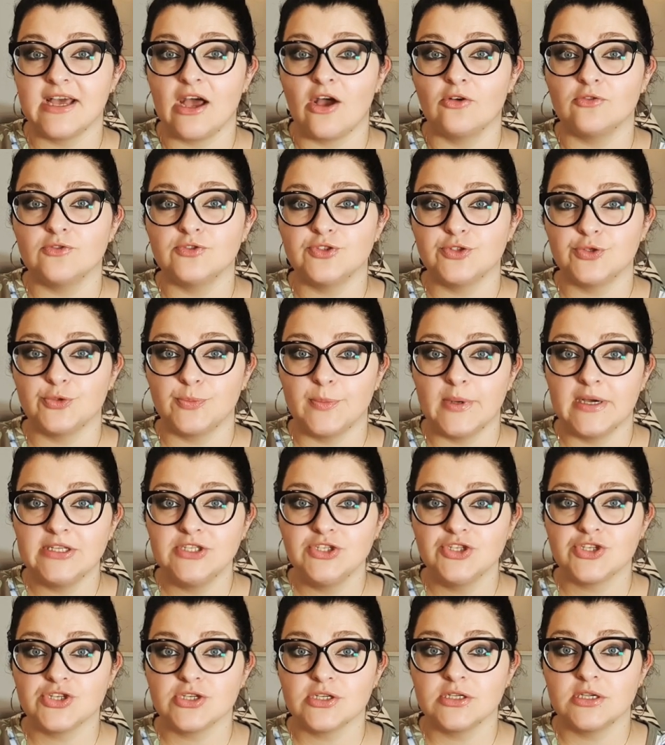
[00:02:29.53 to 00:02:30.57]
down too
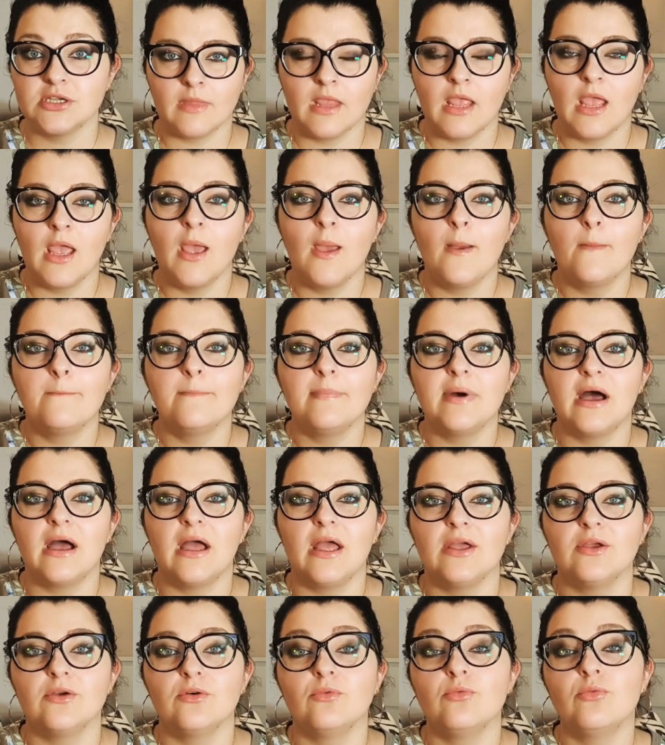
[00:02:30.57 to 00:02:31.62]
much.
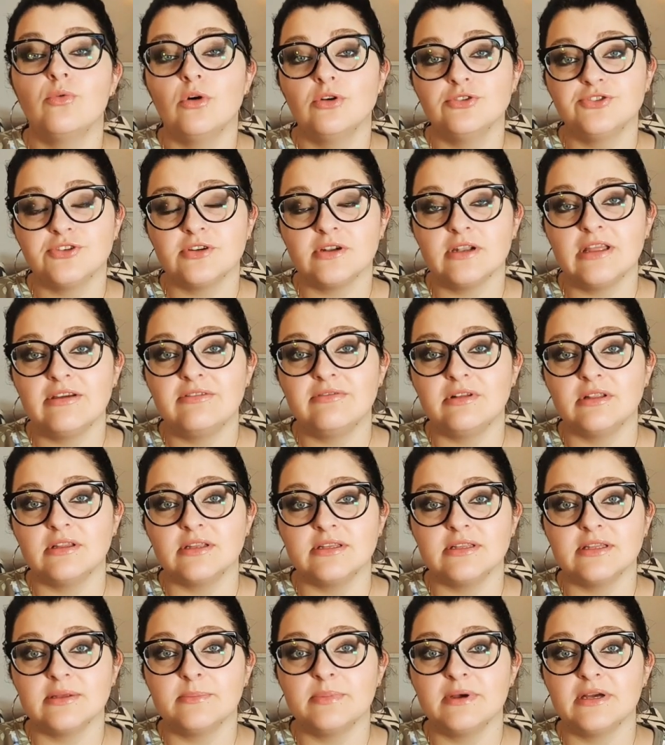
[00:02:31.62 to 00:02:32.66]
My water level
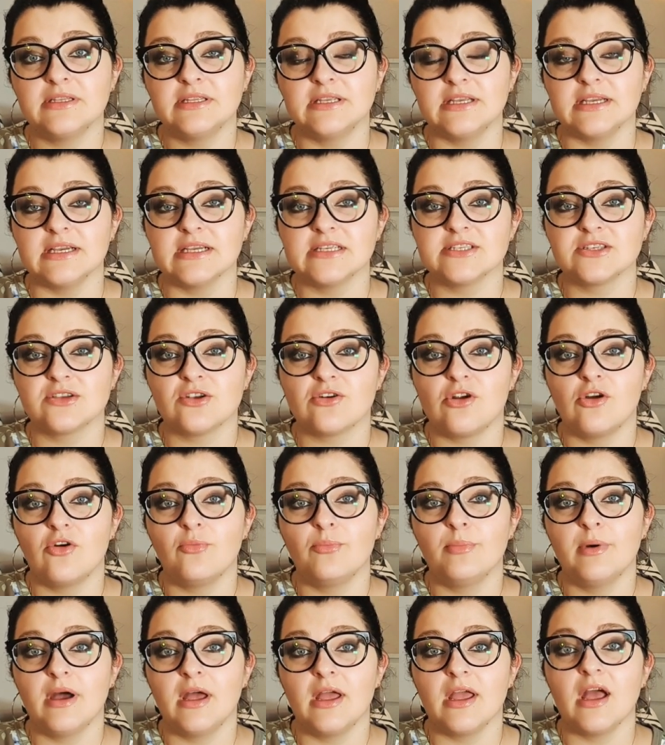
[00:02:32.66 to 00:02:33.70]
in the body has grown
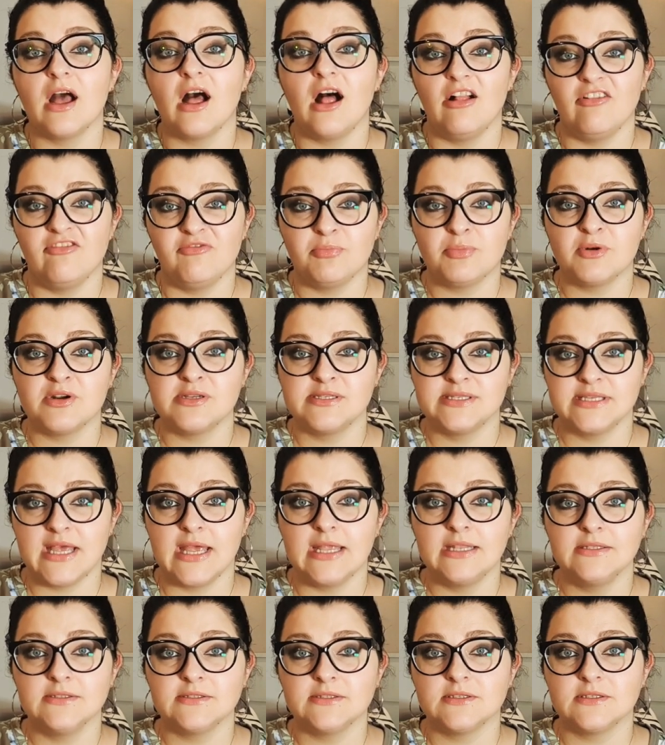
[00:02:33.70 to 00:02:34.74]
by half
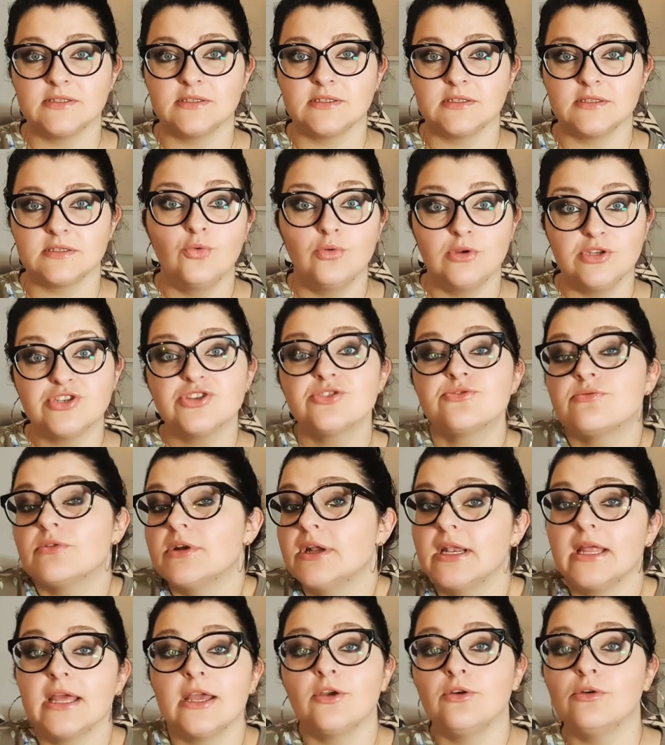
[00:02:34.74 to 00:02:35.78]
percent, which is
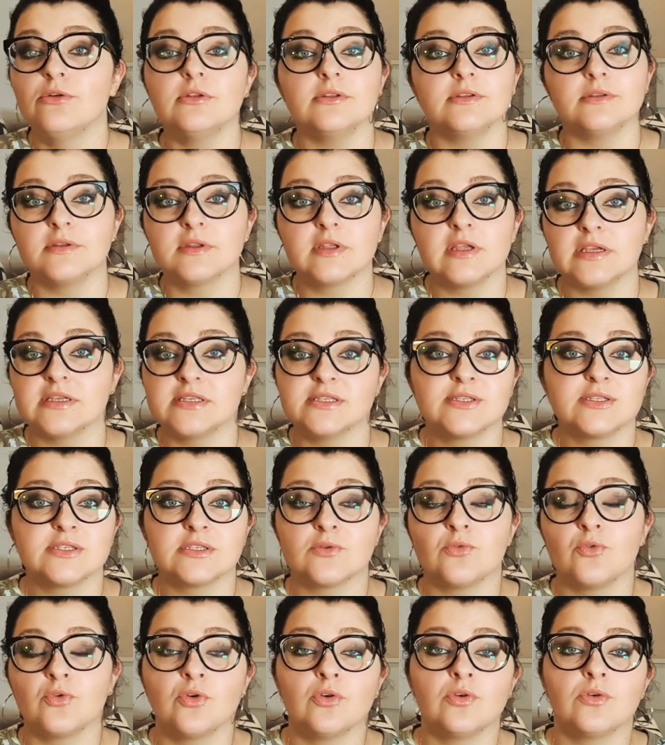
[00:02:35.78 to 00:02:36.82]
really good because
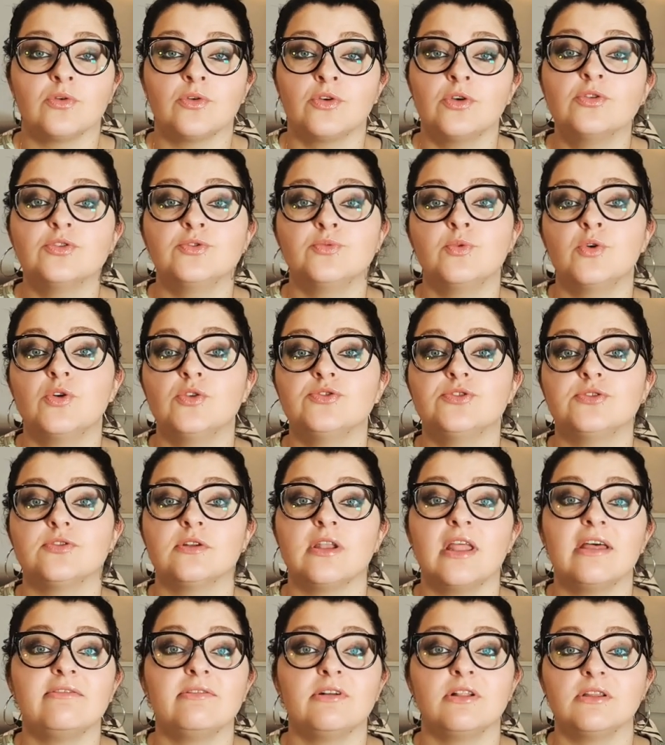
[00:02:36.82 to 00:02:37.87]
good water
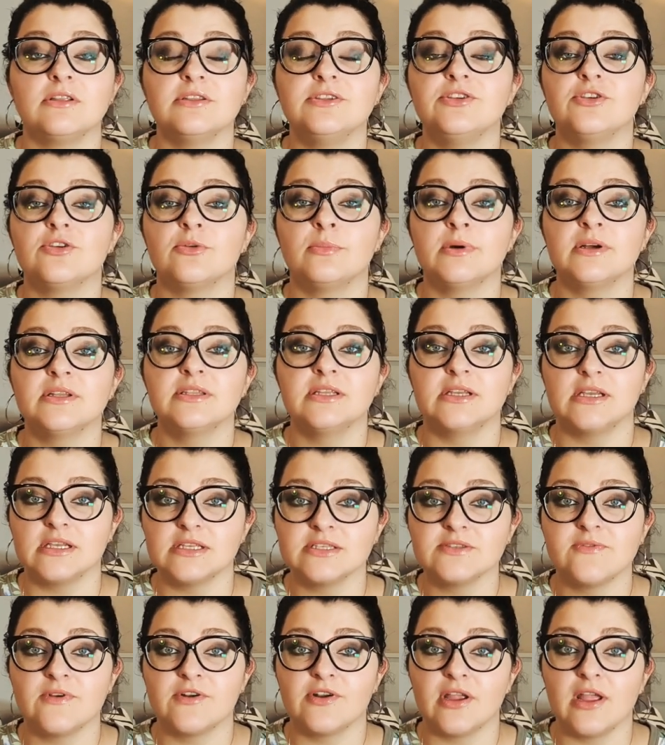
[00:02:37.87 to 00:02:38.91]
level in your body
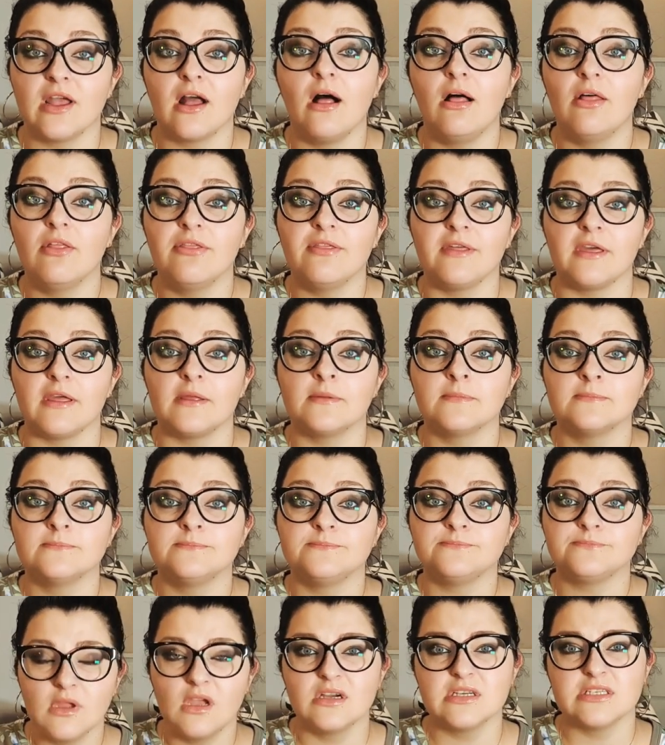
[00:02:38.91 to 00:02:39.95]
is very healthy.
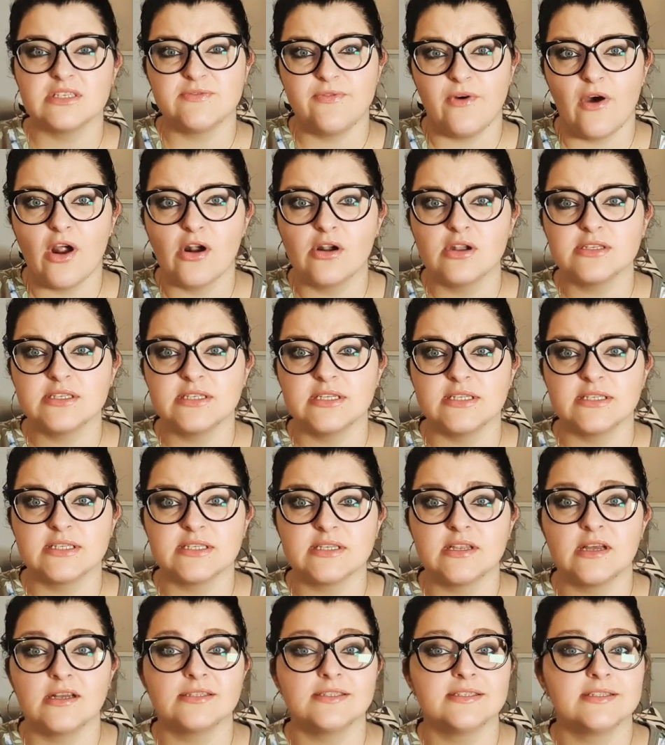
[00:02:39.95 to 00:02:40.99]
As far as it's
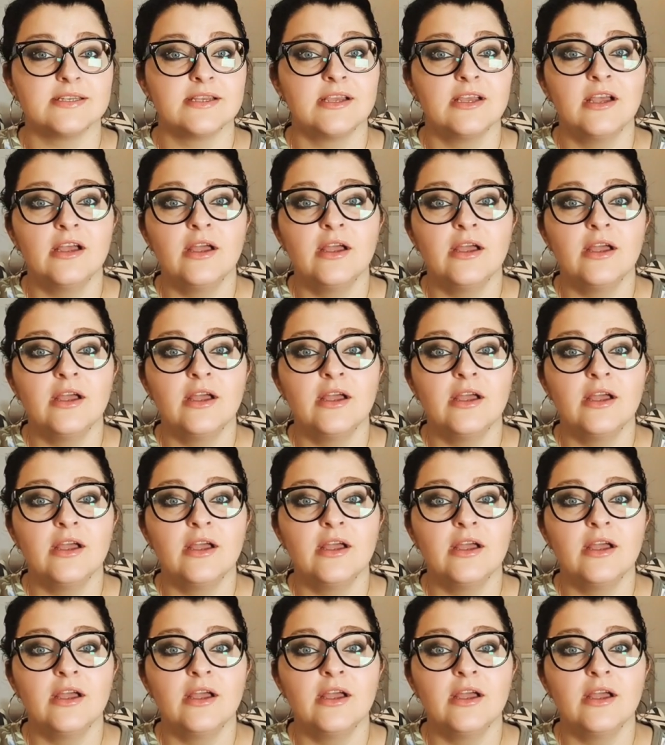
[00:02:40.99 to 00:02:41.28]
not